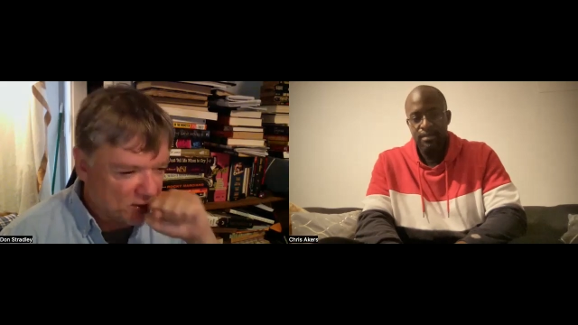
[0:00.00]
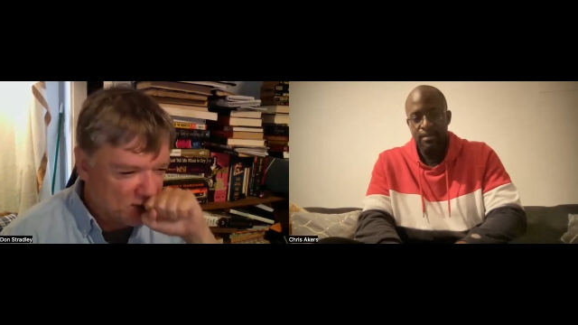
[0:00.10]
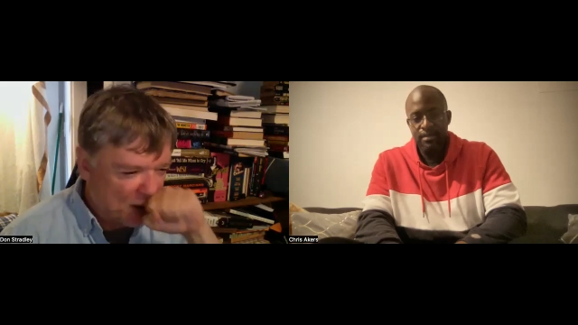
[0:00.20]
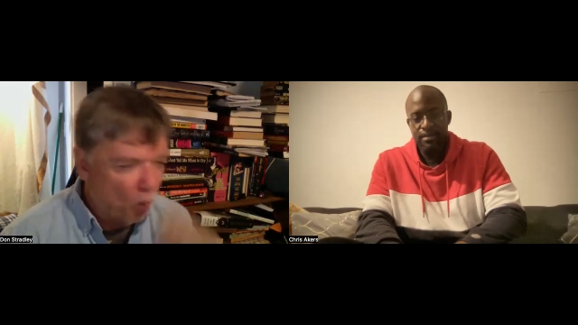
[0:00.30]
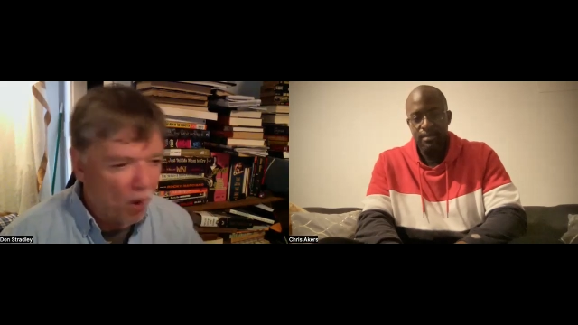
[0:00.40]
Speaker 1: as I
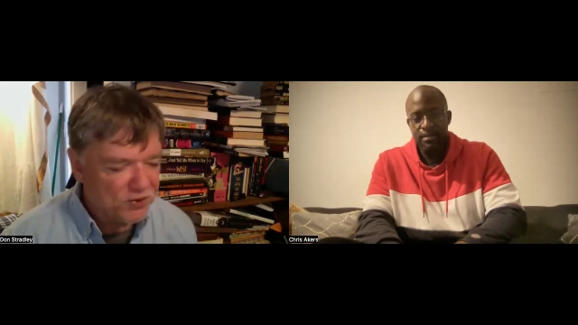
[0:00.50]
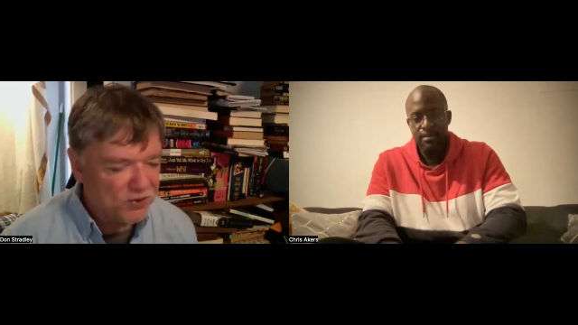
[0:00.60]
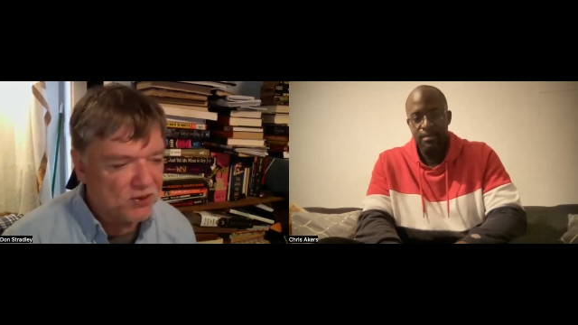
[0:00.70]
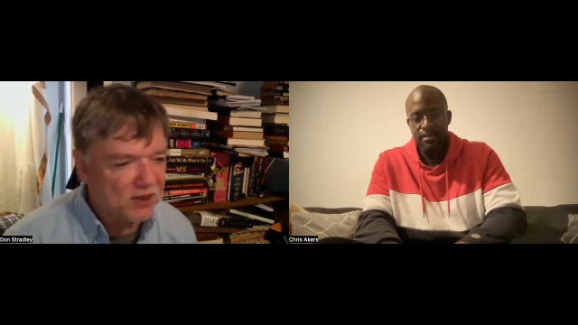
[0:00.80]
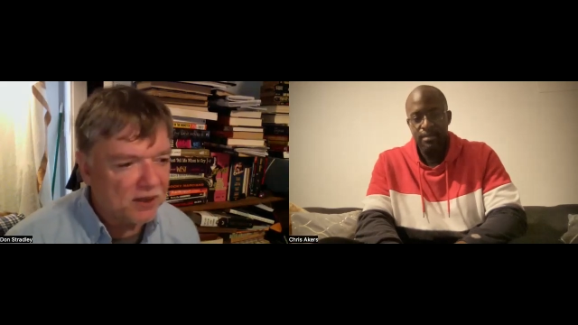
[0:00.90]
once
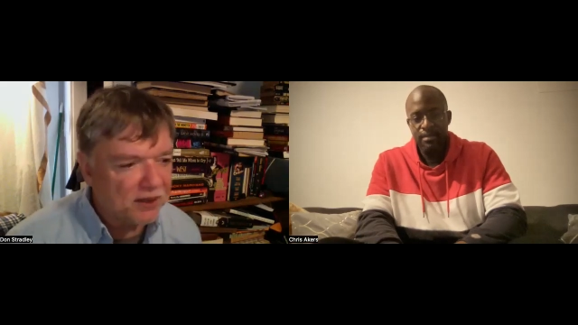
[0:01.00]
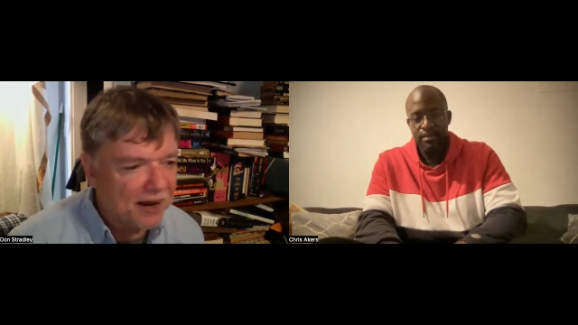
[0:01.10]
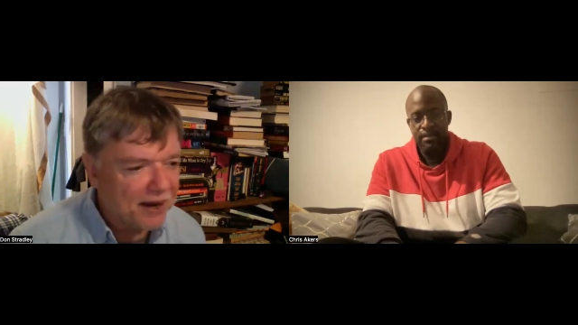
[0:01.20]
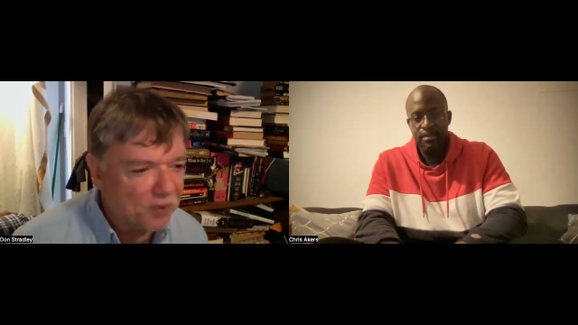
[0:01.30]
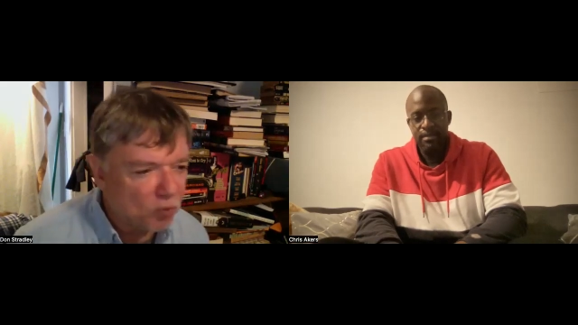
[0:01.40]
did. And at
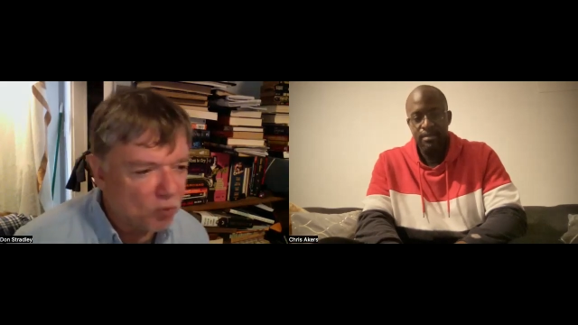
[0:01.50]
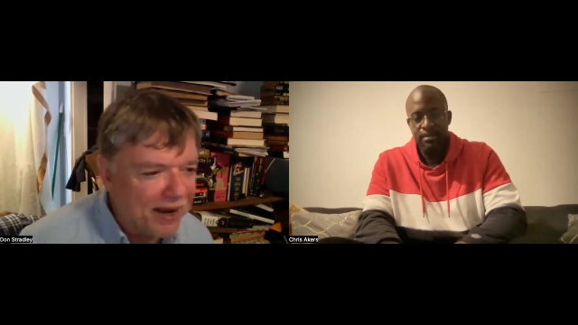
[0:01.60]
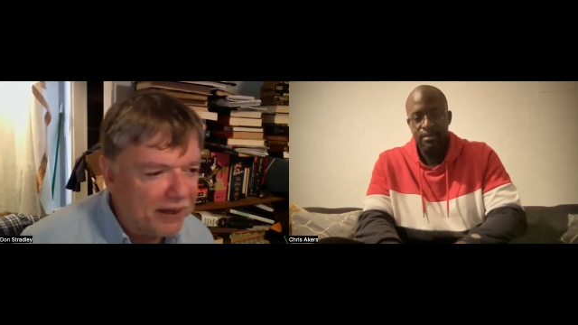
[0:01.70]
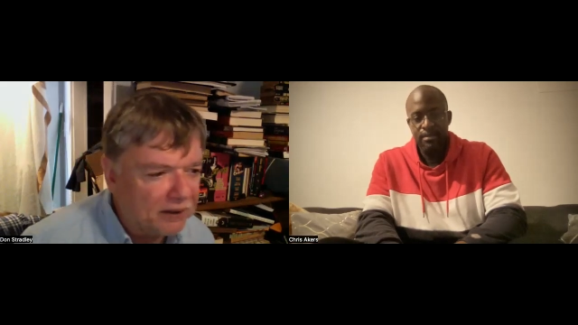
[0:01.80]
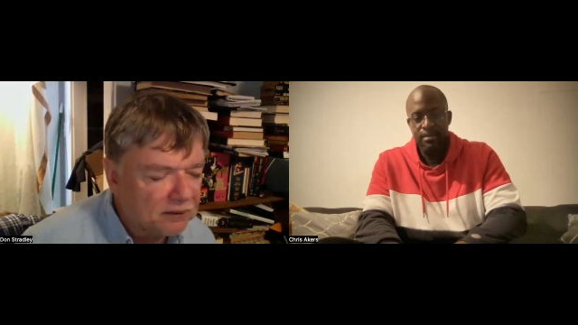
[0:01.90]
the rate
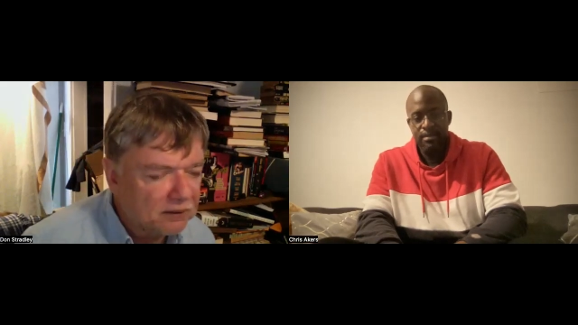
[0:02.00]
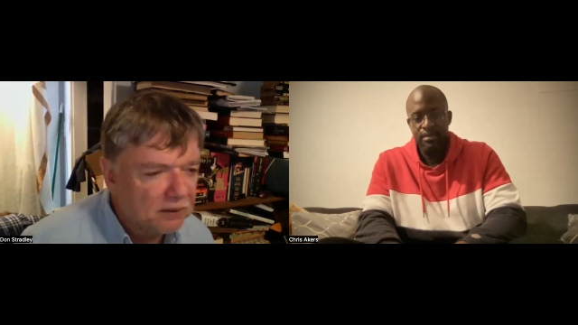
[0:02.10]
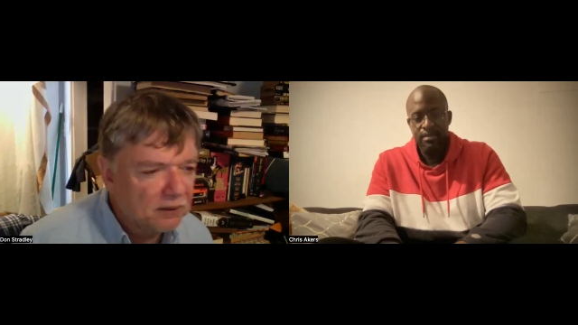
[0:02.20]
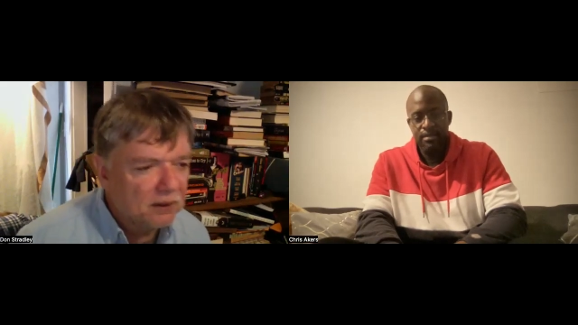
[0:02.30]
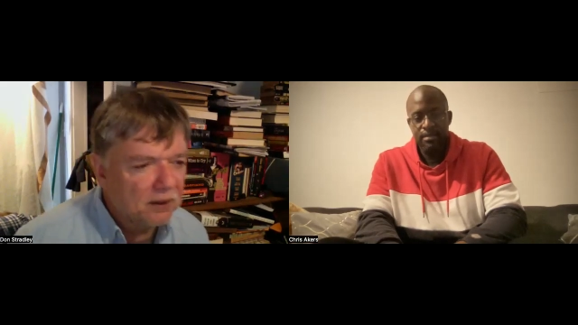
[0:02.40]

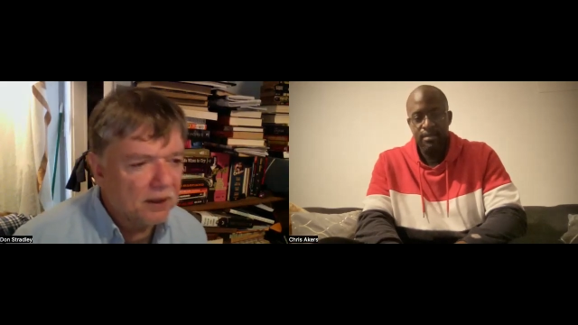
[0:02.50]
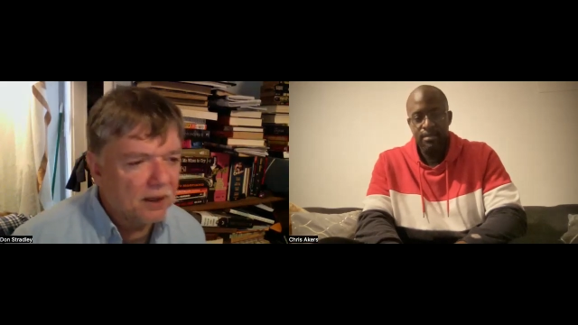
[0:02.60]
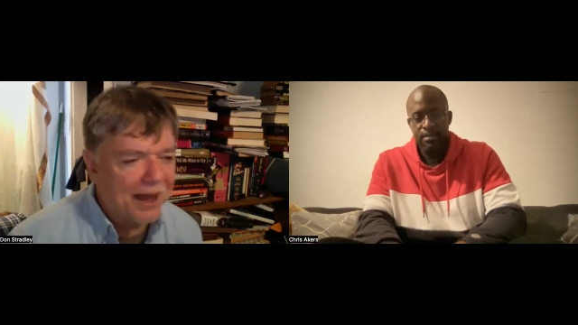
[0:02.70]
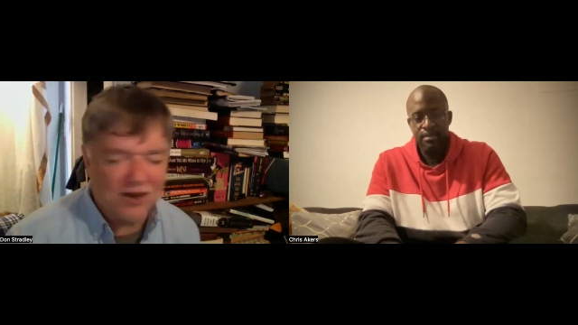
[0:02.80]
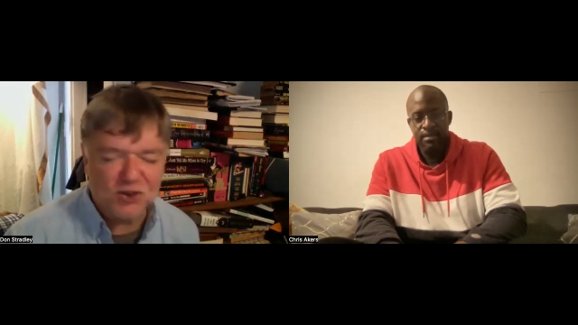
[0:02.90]

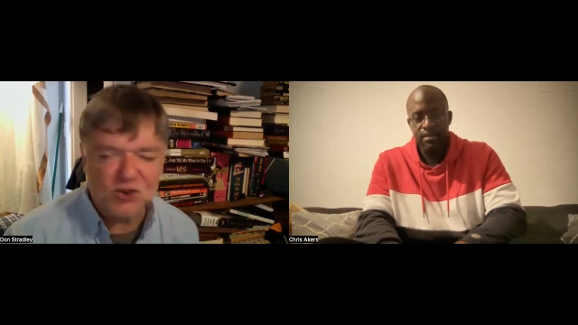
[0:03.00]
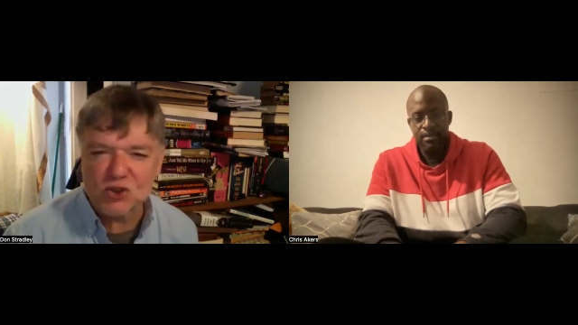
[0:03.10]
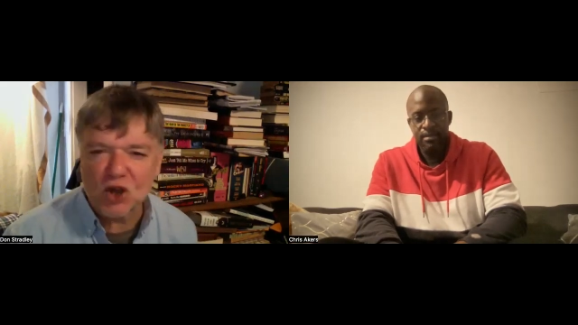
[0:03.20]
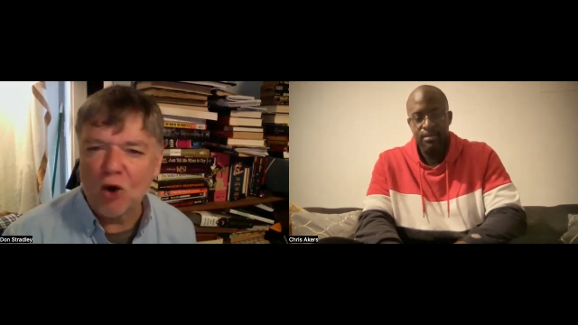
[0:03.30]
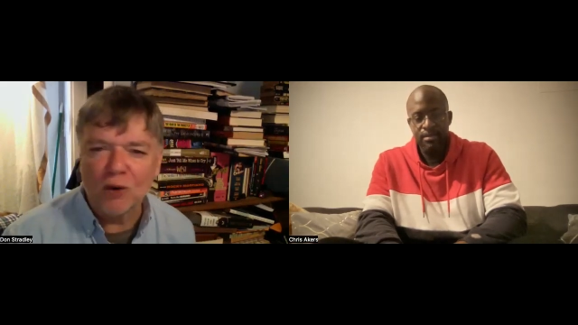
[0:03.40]
X is
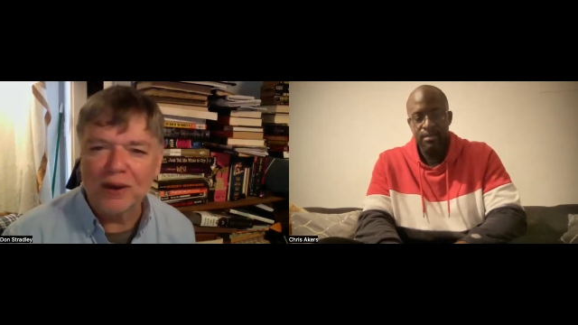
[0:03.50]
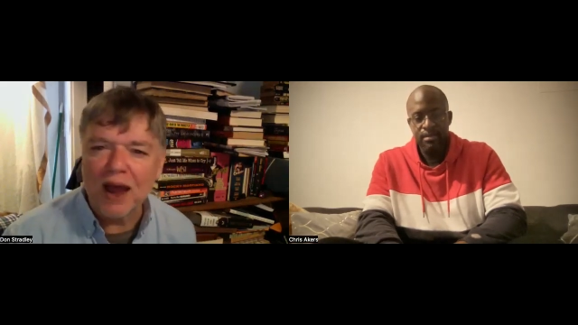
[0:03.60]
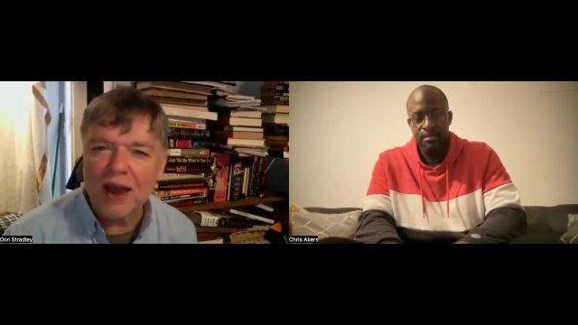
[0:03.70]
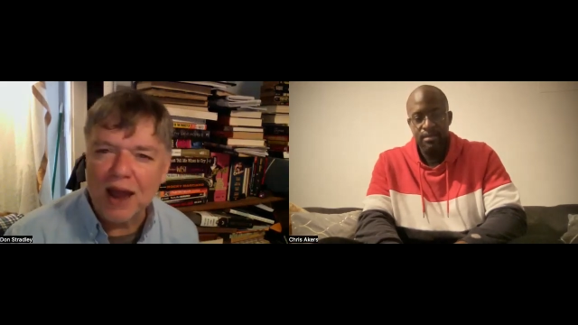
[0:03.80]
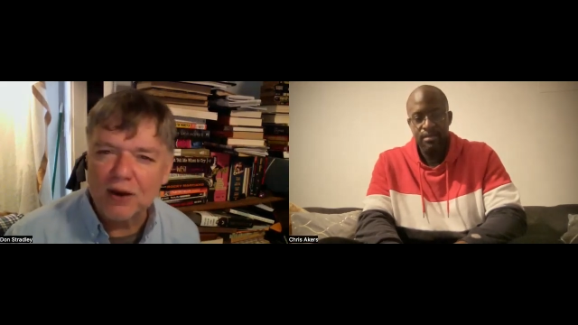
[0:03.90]
going, I, I
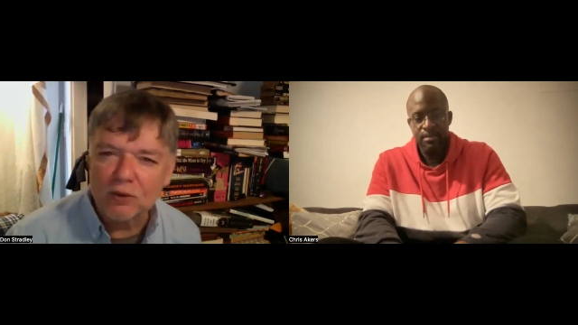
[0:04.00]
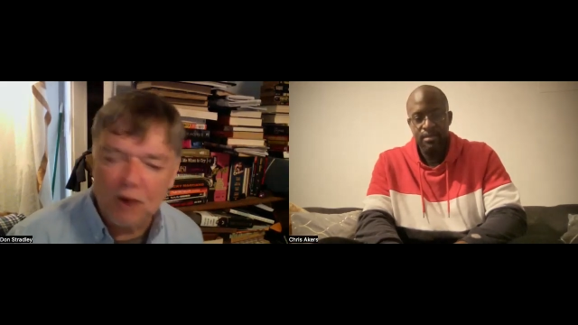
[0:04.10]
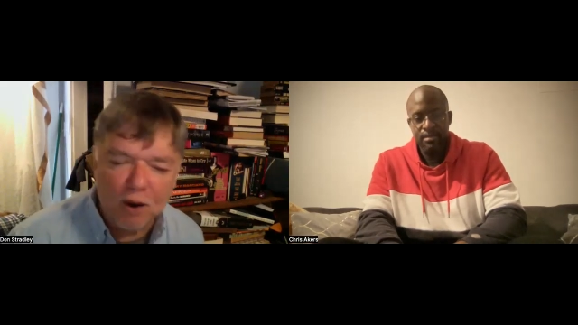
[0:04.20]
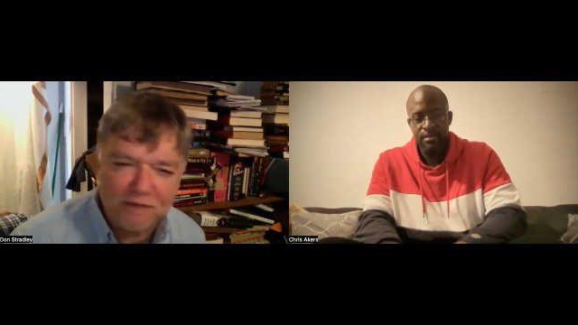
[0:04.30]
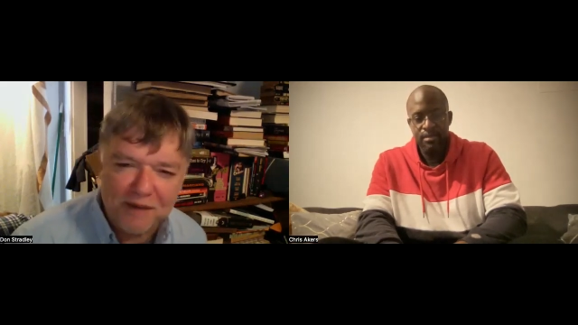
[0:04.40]
don't know if
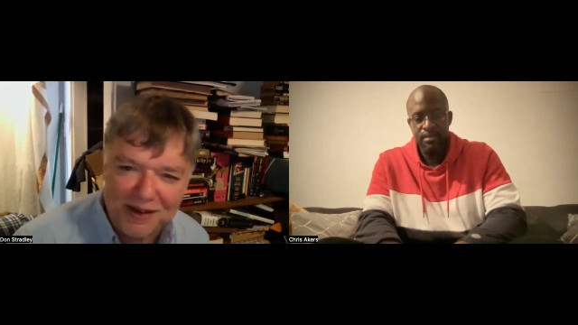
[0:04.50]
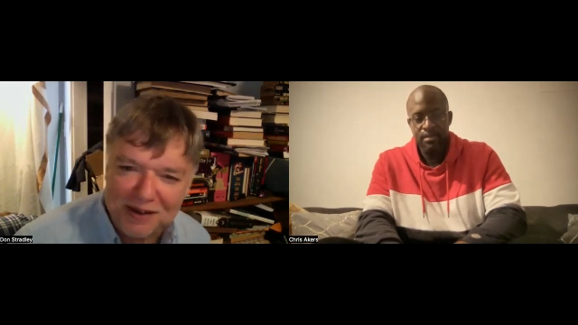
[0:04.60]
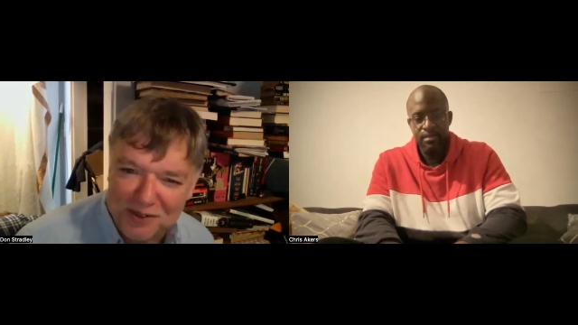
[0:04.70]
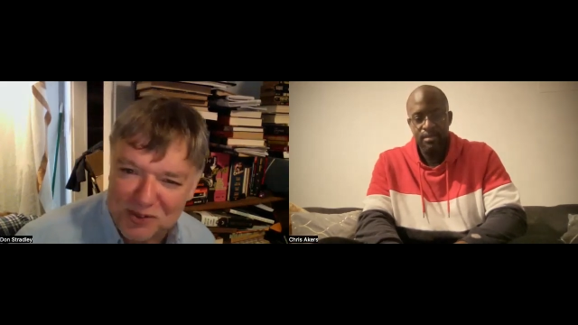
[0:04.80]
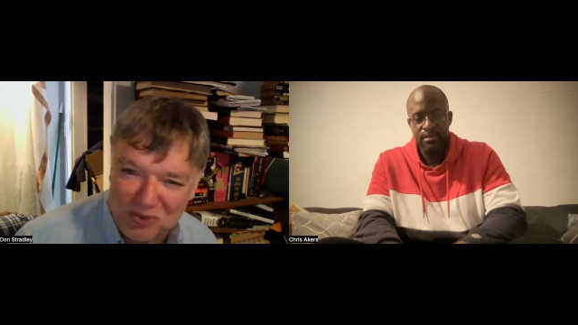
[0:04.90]
any of us will